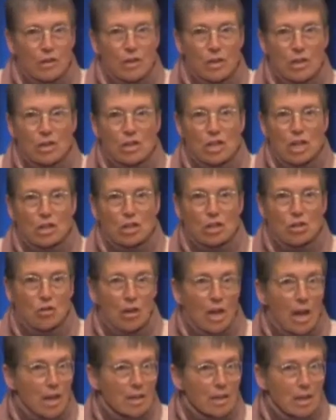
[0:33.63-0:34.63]
the
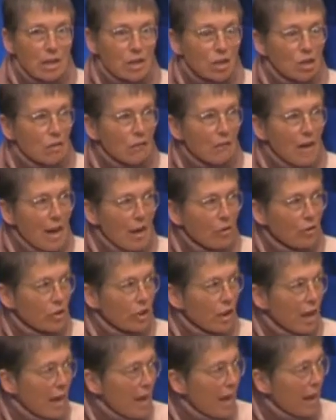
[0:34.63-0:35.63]
industrialization of
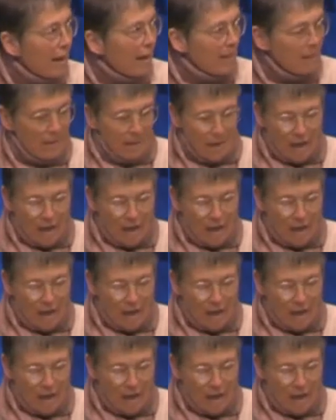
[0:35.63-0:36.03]
healthcare,